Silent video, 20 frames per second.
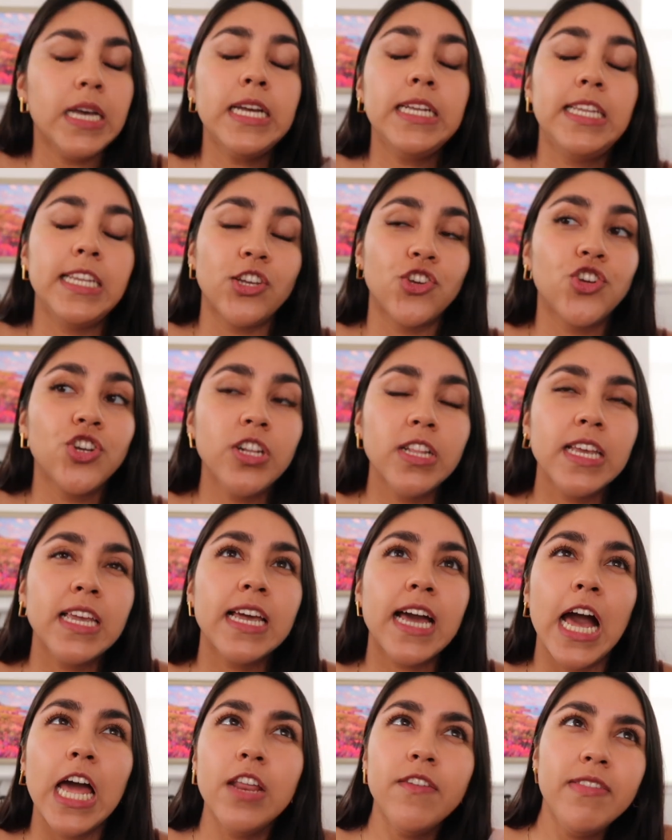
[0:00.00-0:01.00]
Additionally,
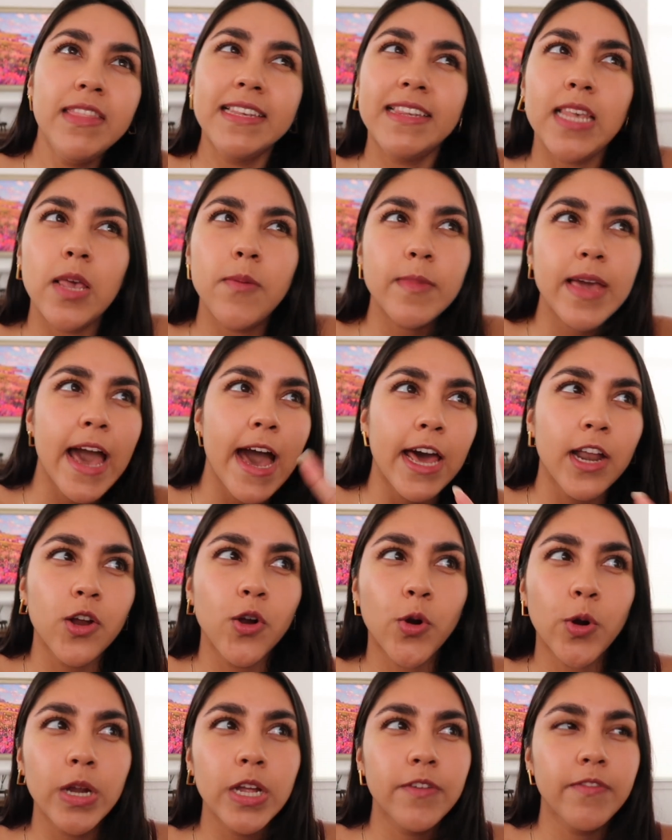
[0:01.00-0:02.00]
kind of in the same
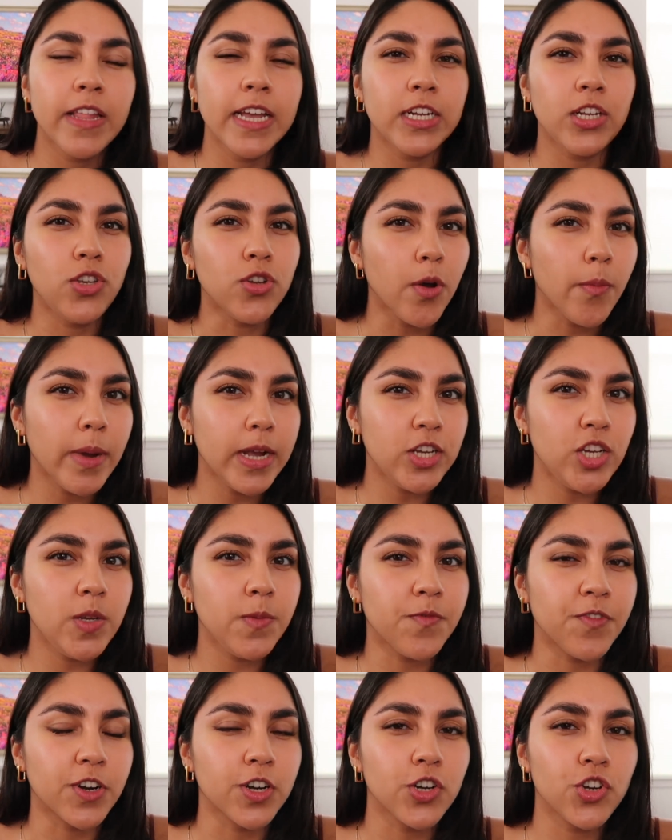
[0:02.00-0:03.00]
category of like, don't buy
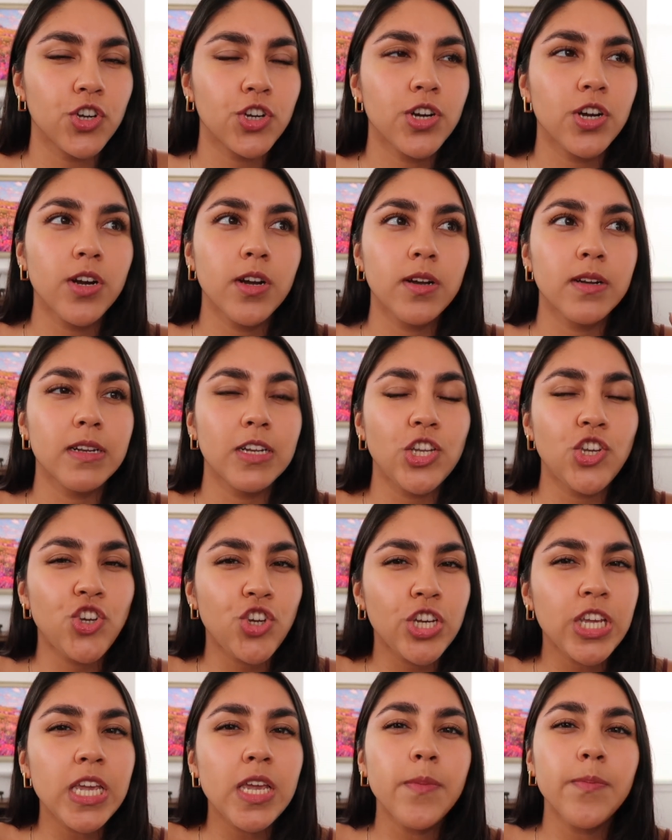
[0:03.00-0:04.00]
cheap furniture,
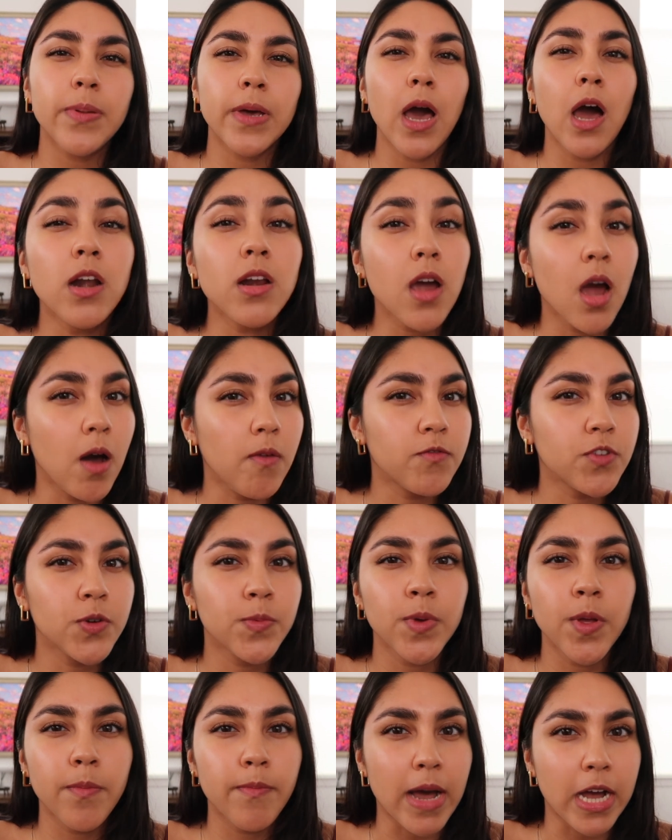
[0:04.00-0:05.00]
cheap,
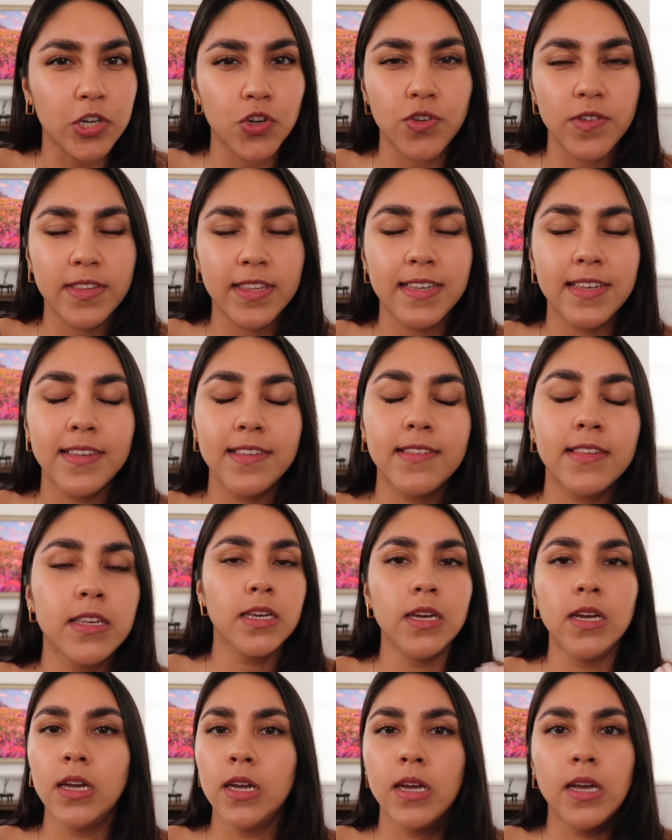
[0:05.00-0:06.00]
uncomfortable mattresses,
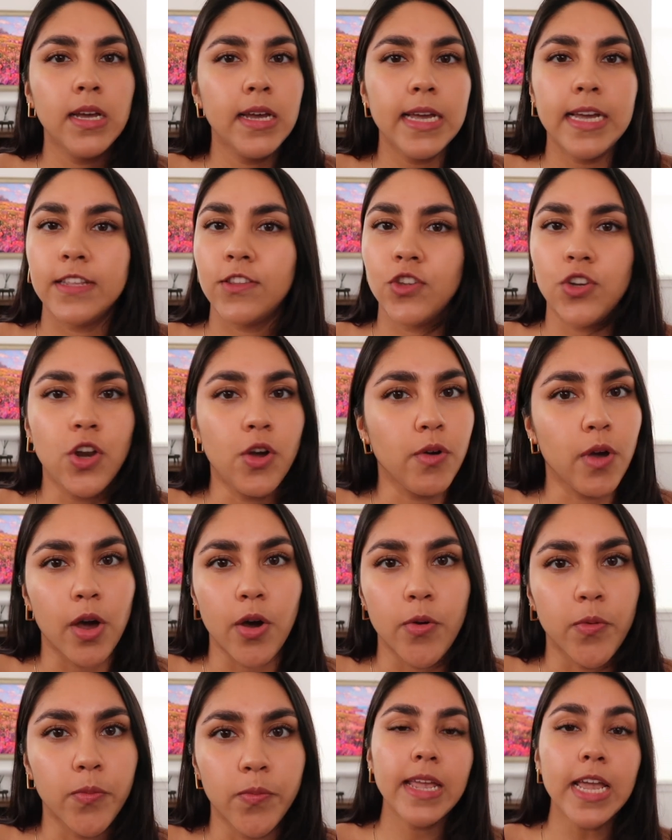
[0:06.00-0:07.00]
it's a
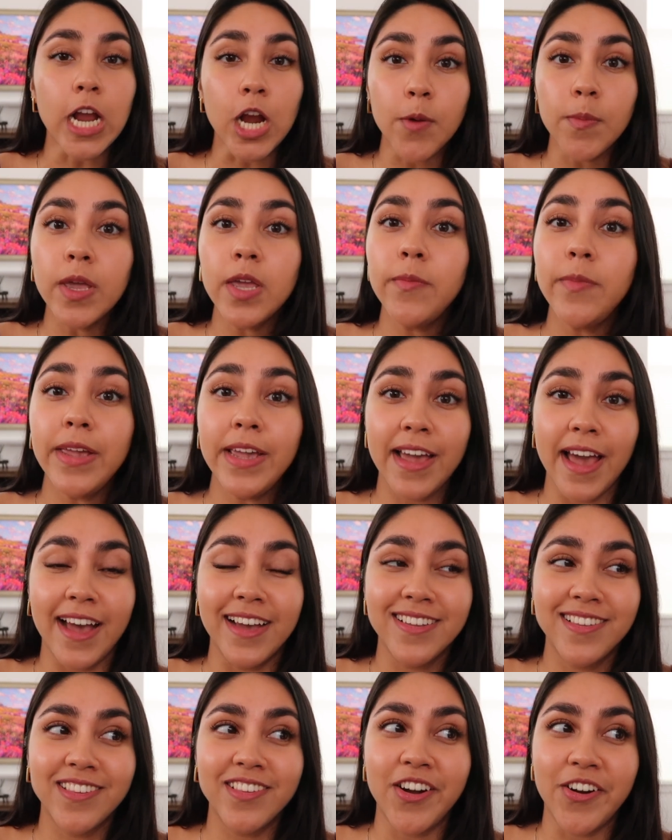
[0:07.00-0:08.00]
no-go. Airbnb
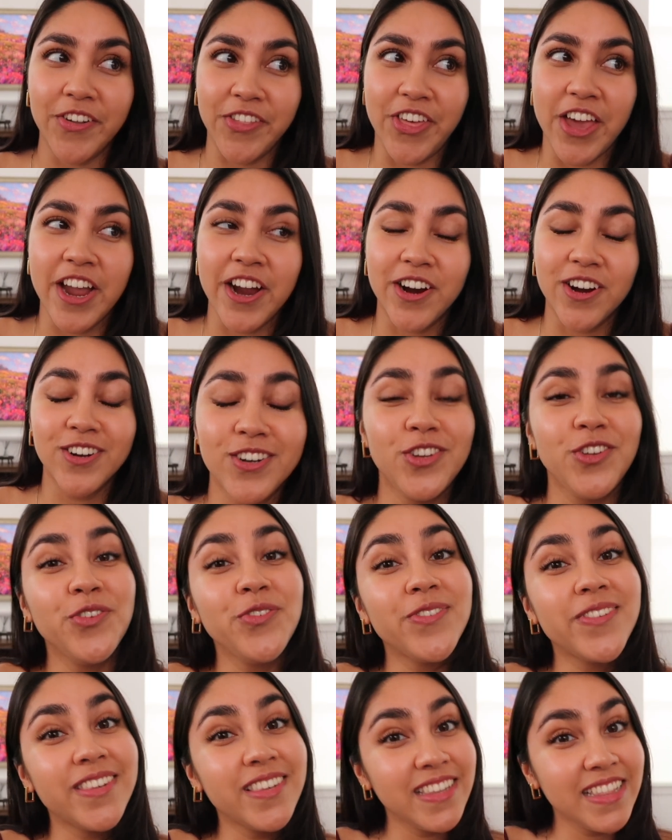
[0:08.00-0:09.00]
guests are there
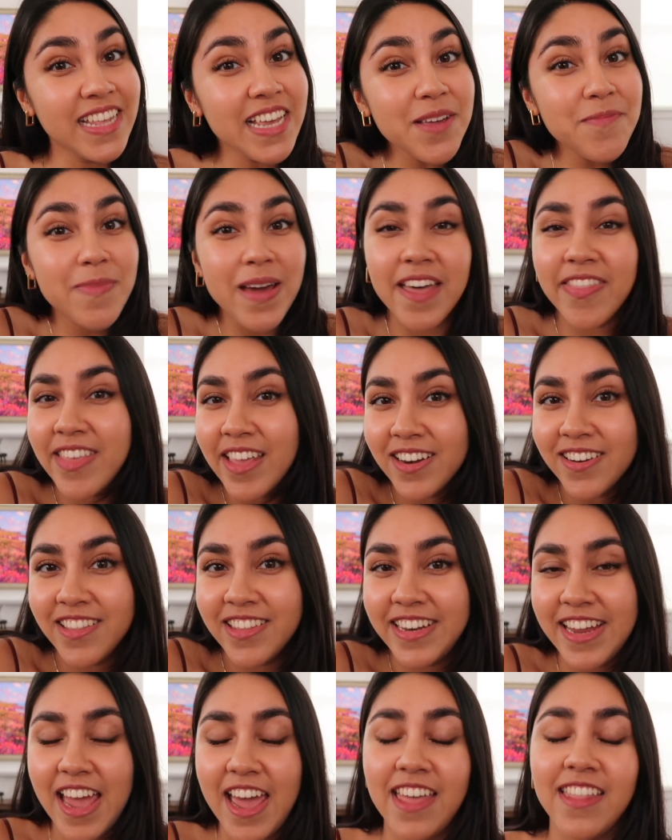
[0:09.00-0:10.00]
to sleep at the end of
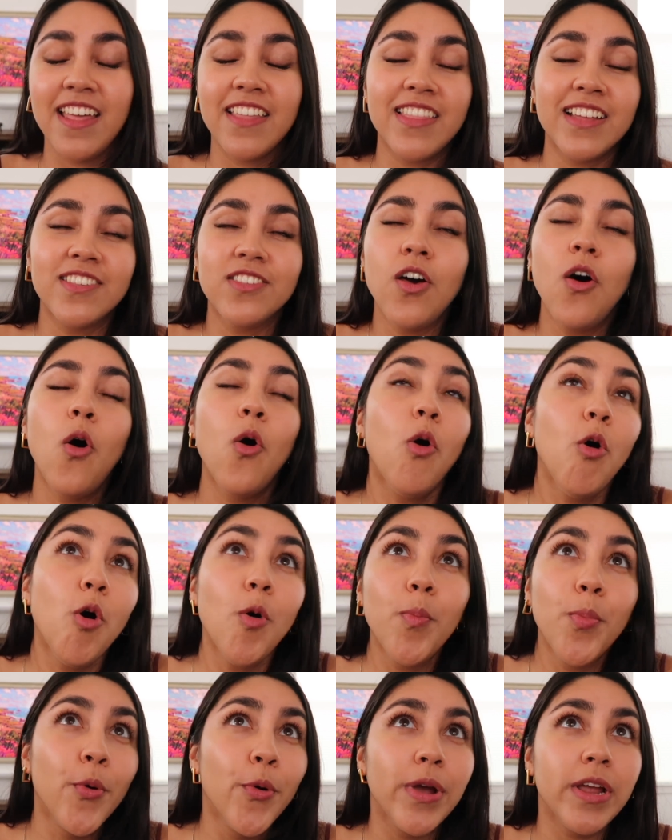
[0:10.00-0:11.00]
the day. Like, that's the
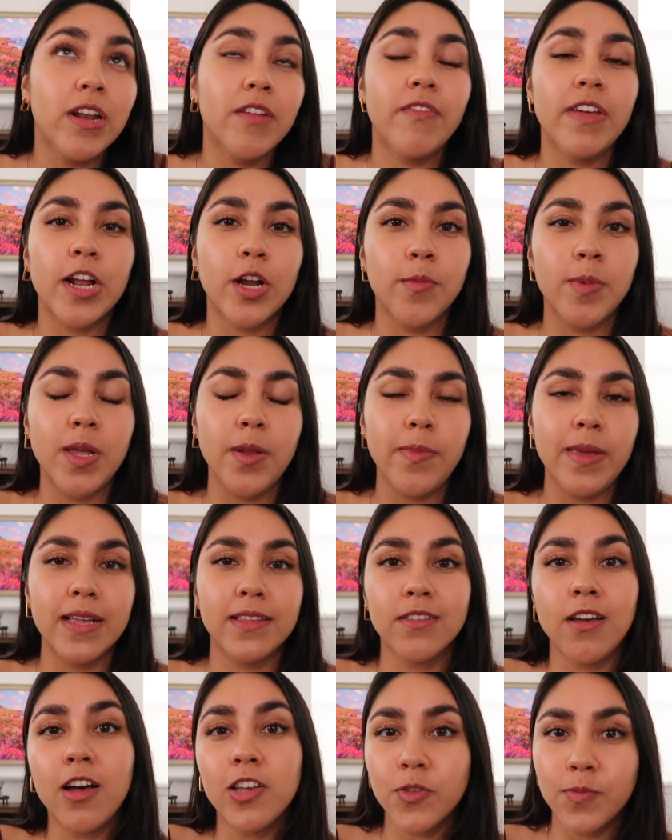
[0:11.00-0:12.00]
whole point of an Airbnb.
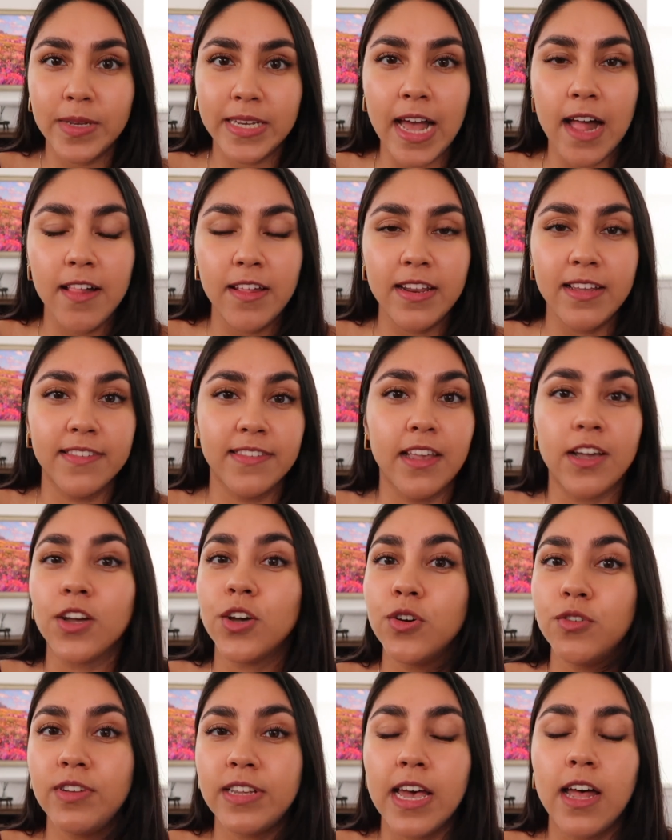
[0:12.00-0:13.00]
It's hospitality, it's like
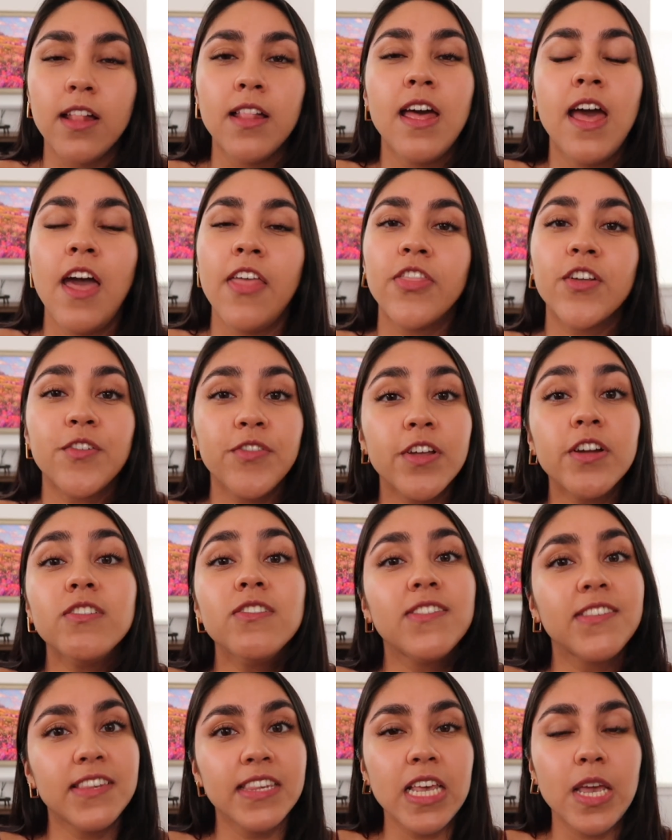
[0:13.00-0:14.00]
a hotel. They're there
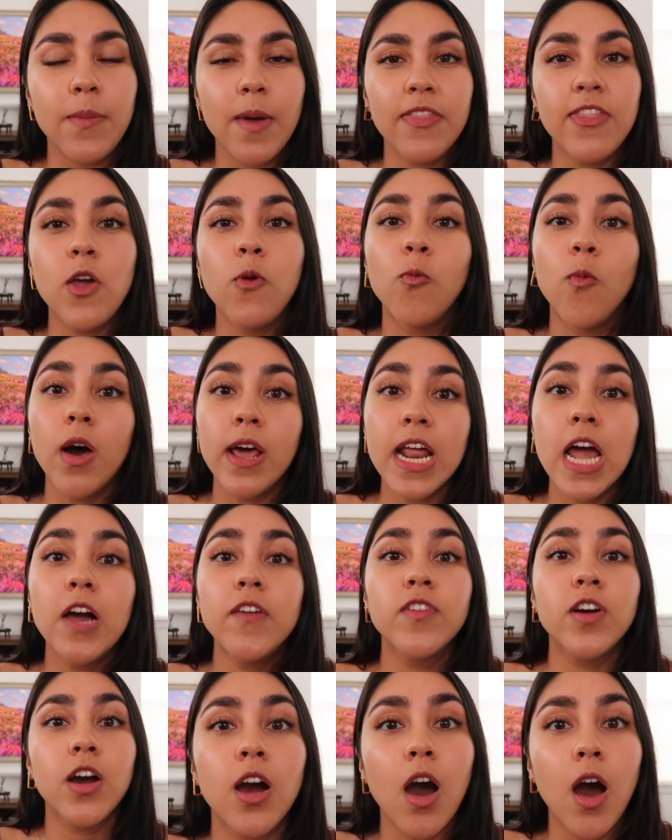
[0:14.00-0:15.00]
to sleep and they wanna
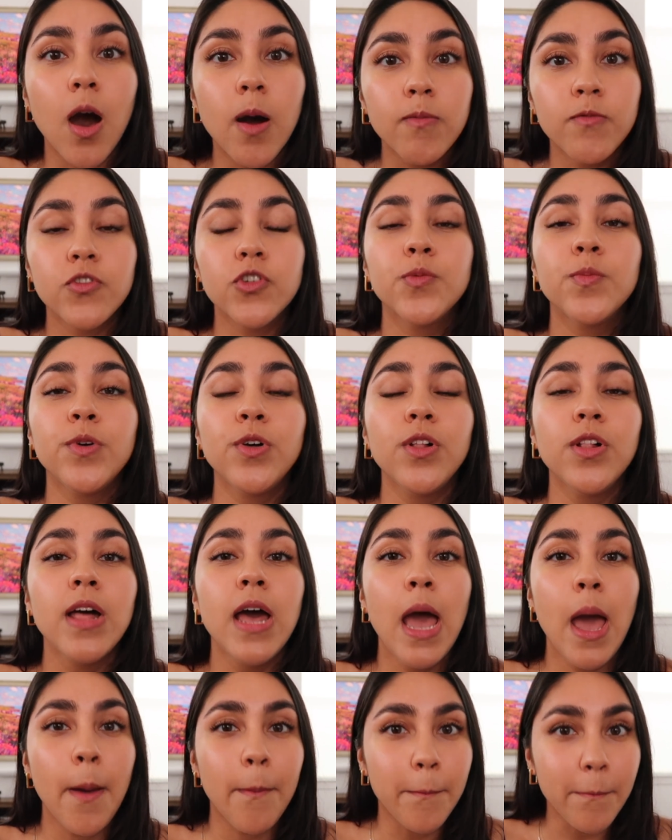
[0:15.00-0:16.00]
have comfortable
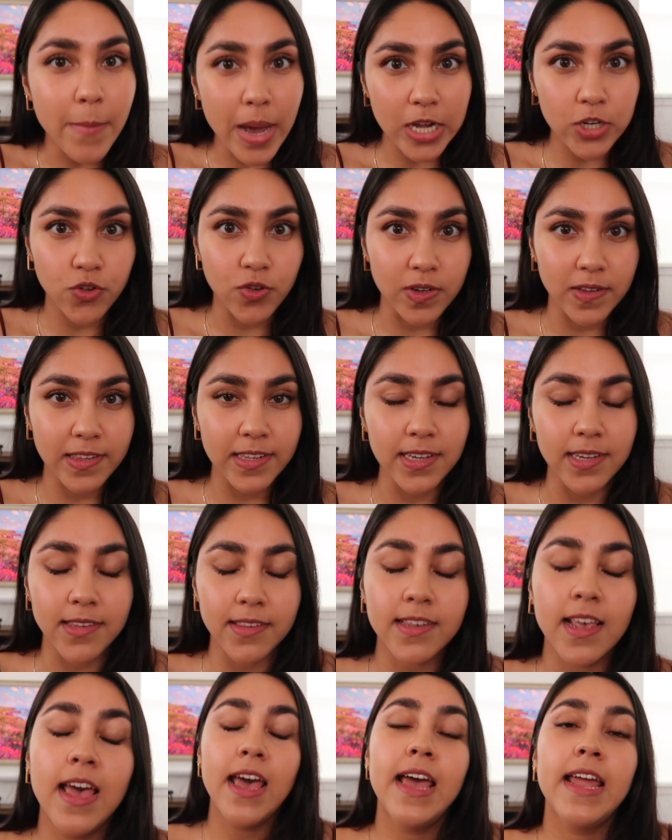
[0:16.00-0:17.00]
mattresses.